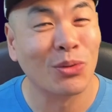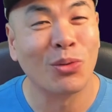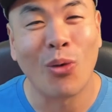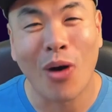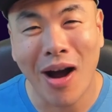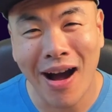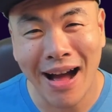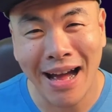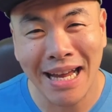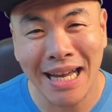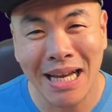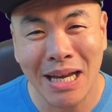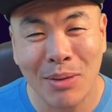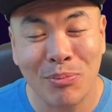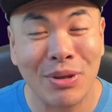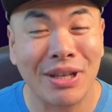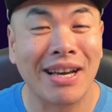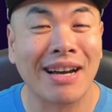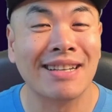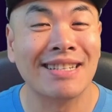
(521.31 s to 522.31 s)
Why?
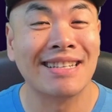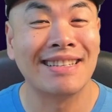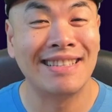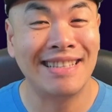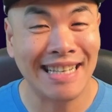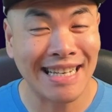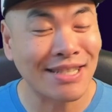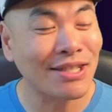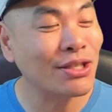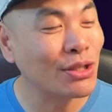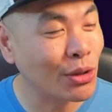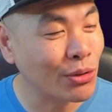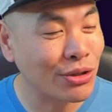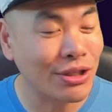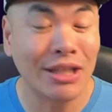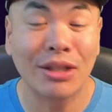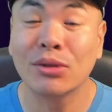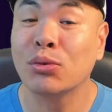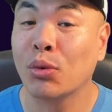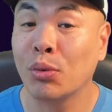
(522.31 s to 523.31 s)
Because this new
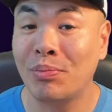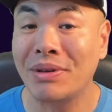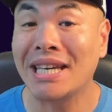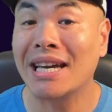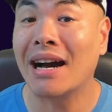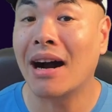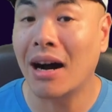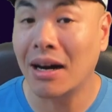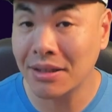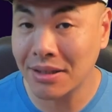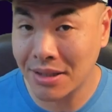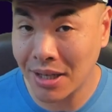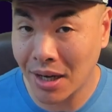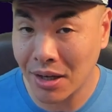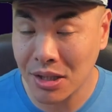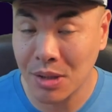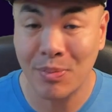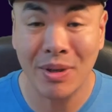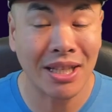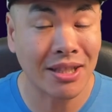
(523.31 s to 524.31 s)
shield will be
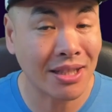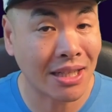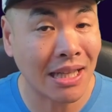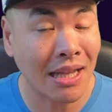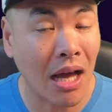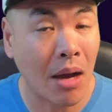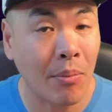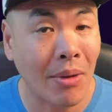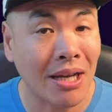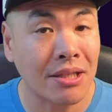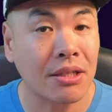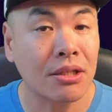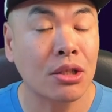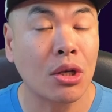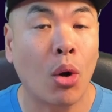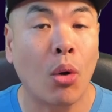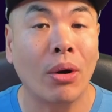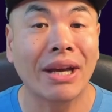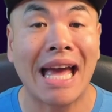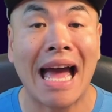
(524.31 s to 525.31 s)
untouched because the clan boss is
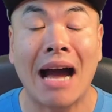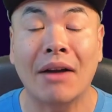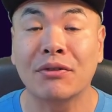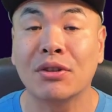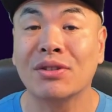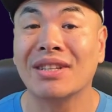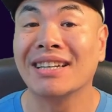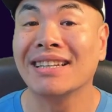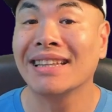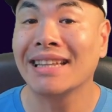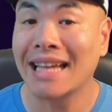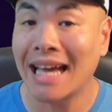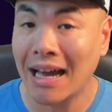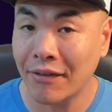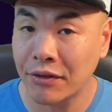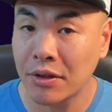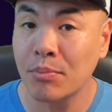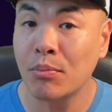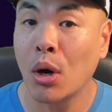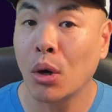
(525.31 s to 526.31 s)
going after the
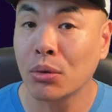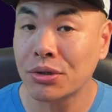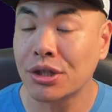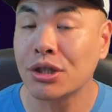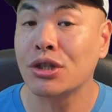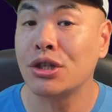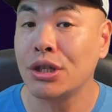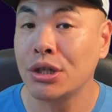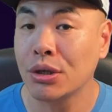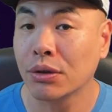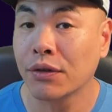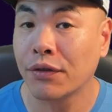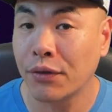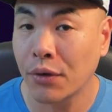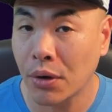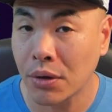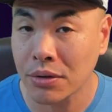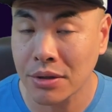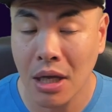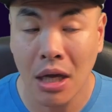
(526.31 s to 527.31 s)
leftmost shield
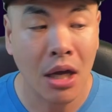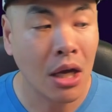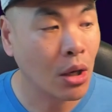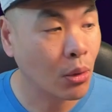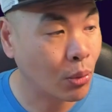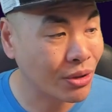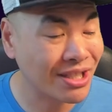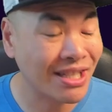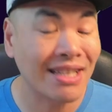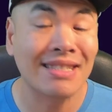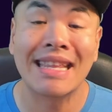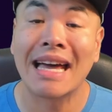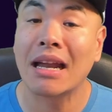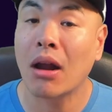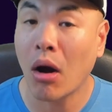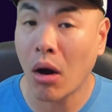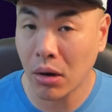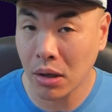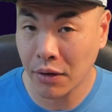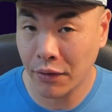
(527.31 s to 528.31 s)
first, which is that
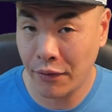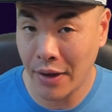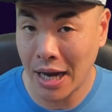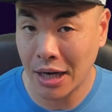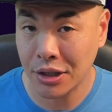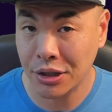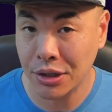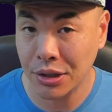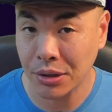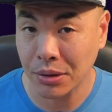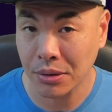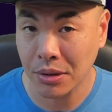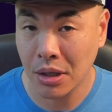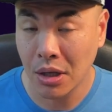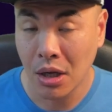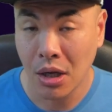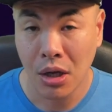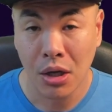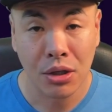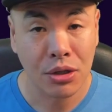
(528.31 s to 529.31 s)
artifact shield.
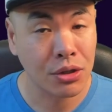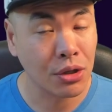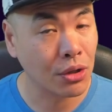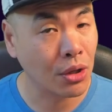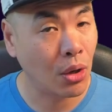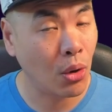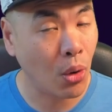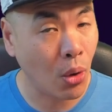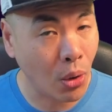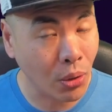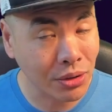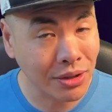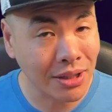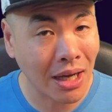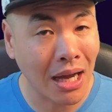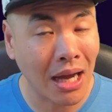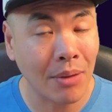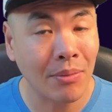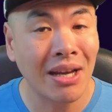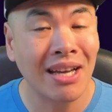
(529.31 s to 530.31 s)
So the whole
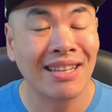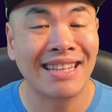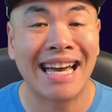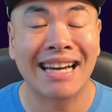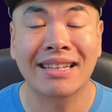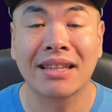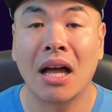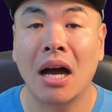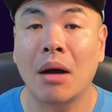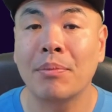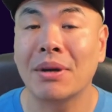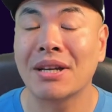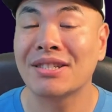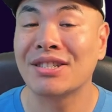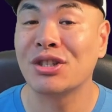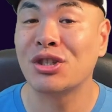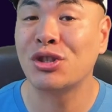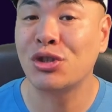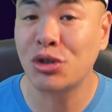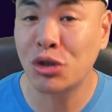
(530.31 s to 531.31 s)
time that clan boss
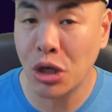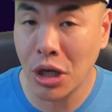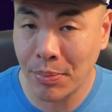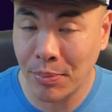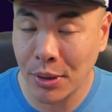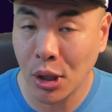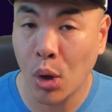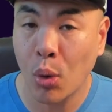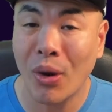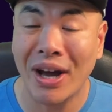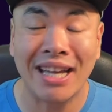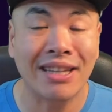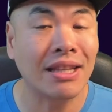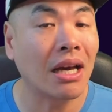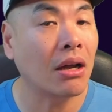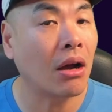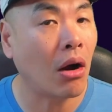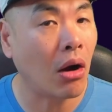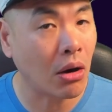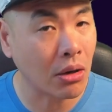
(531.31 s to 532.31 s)
is chipping away at
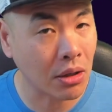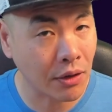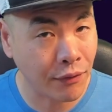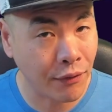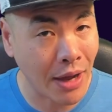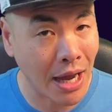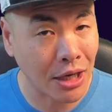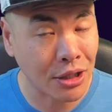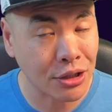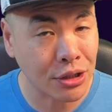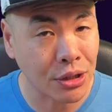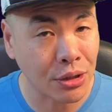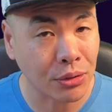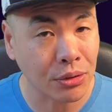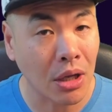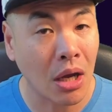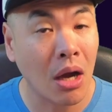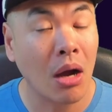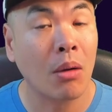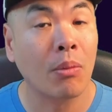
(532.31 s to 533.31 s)
that artifact shield,
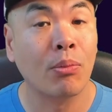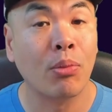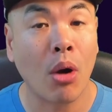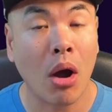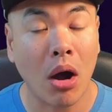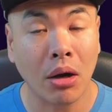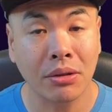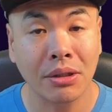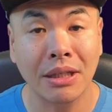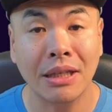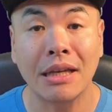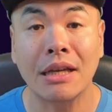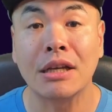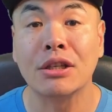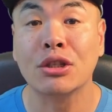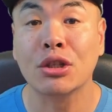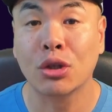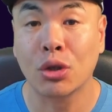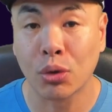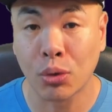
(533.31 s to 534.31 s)
Brogni
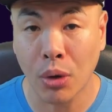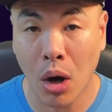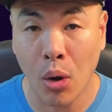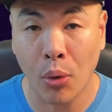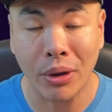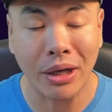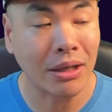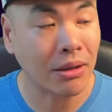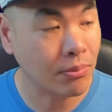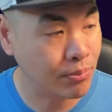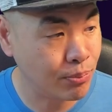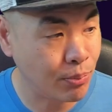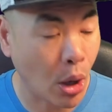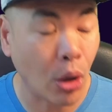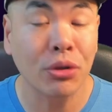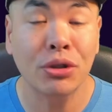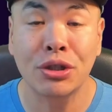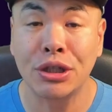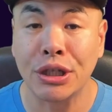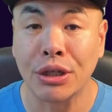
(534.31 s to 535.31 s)
is growing
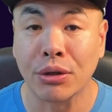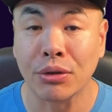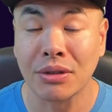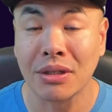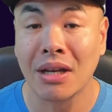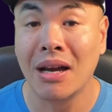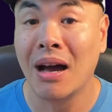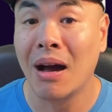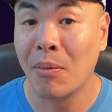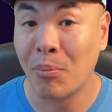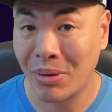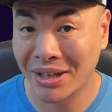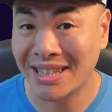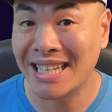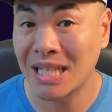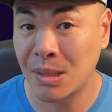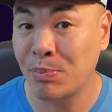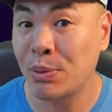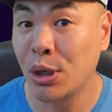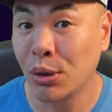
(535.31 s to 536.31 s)
both shields, but
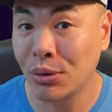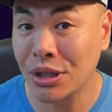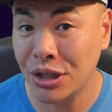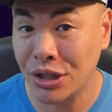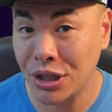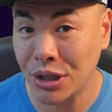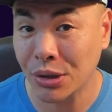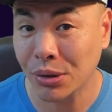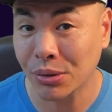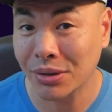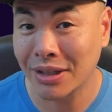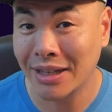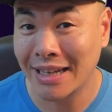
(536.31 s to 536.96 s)
this puny shield.